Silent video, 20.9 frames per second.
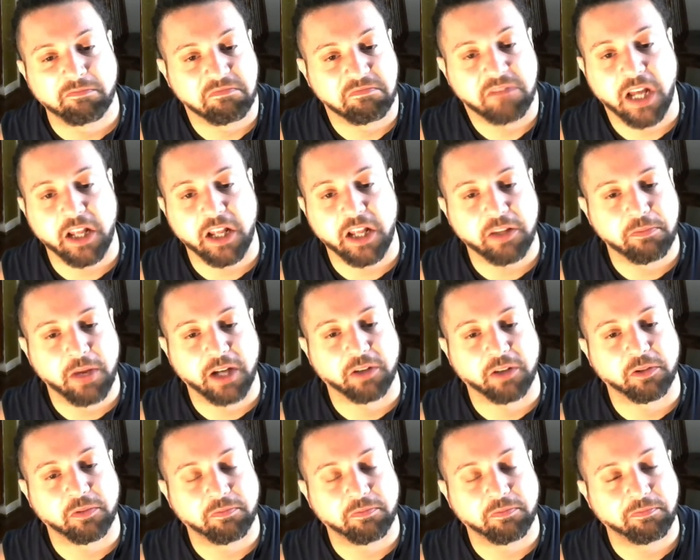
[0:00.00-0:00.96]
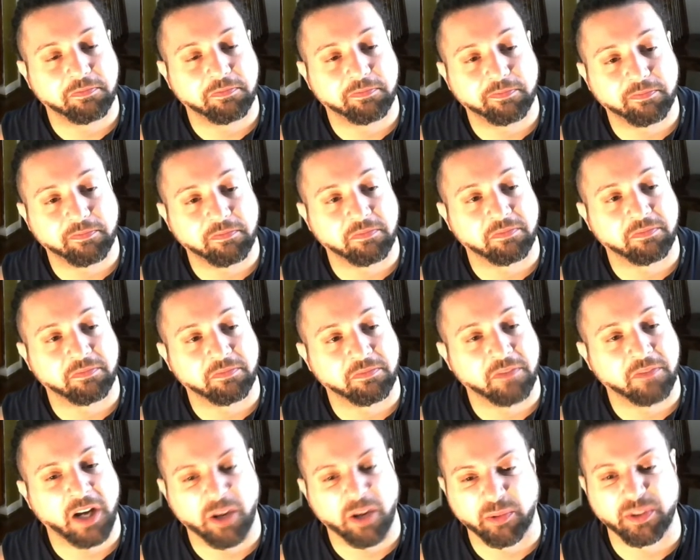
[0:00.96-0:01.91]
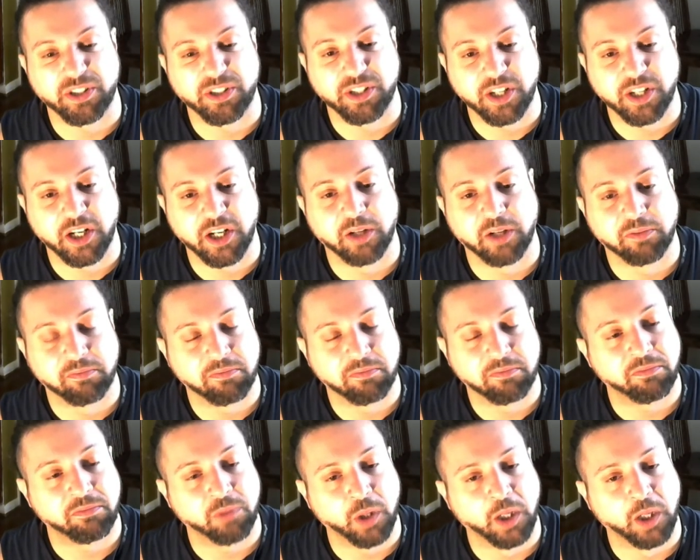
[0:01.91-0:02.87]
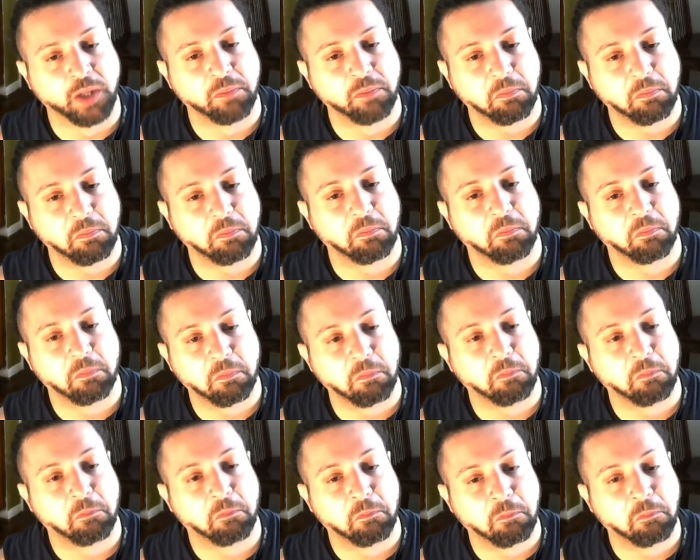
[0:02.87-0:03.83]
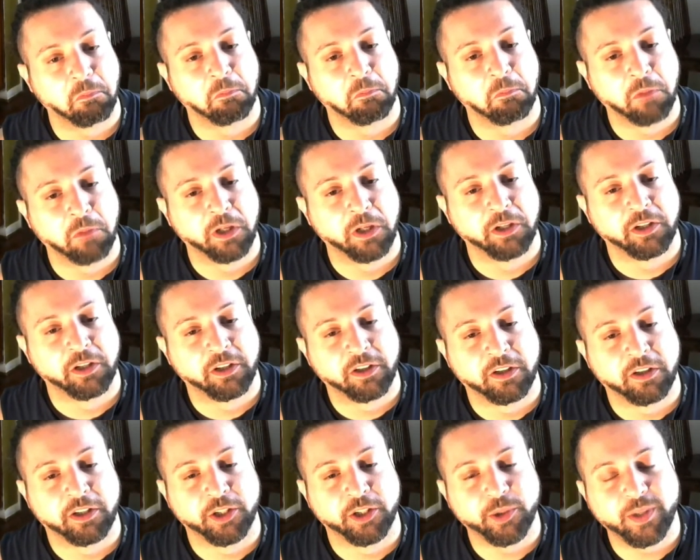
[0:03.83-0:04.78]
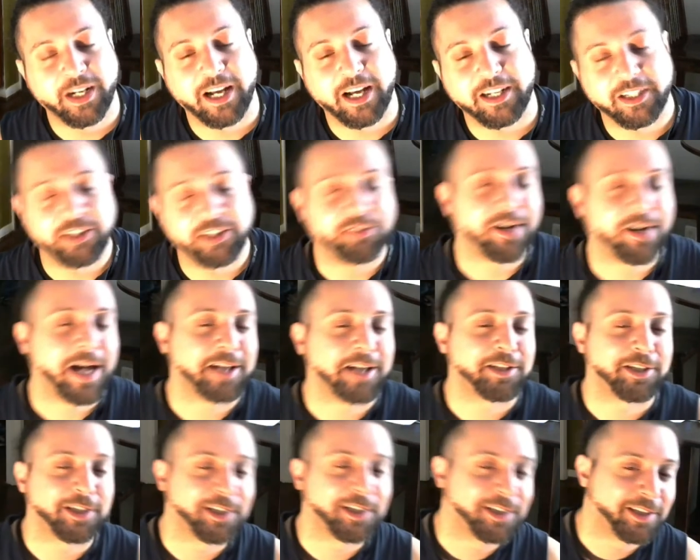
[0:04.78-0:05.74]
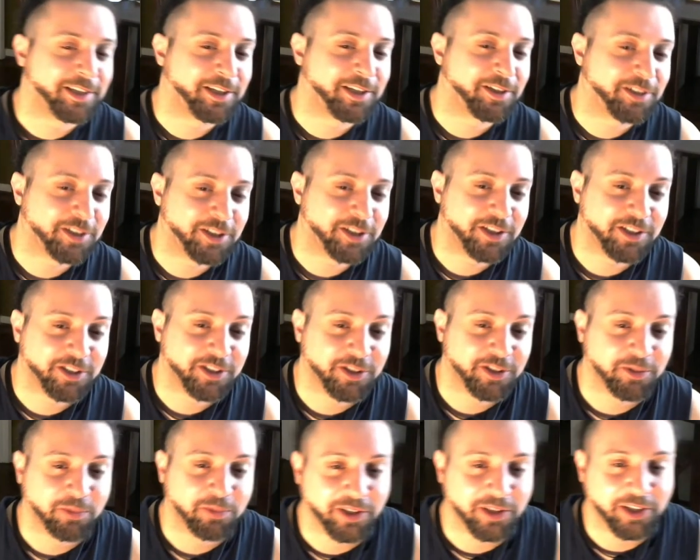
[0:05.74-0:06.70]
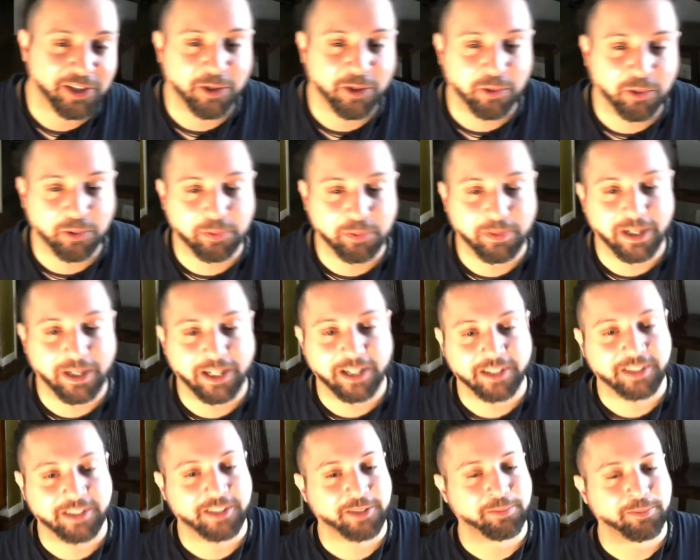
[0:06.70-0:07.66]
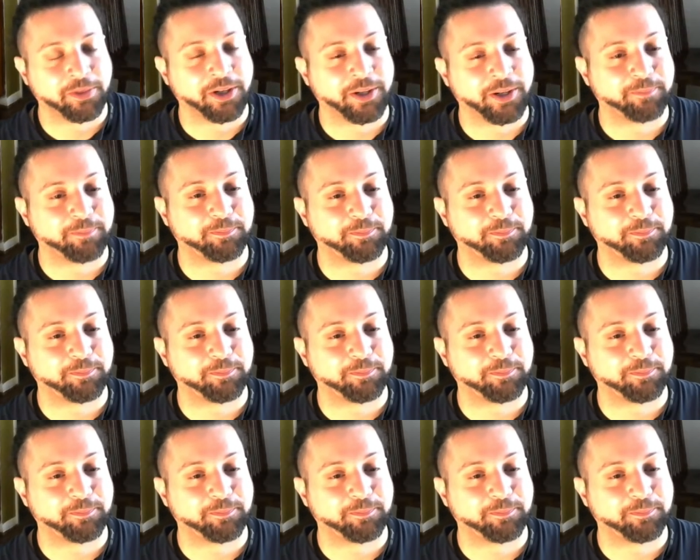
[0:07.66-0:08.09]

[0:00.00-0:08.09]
death metal, I would say, right? You could add classic in there just because they're one of the old bands, but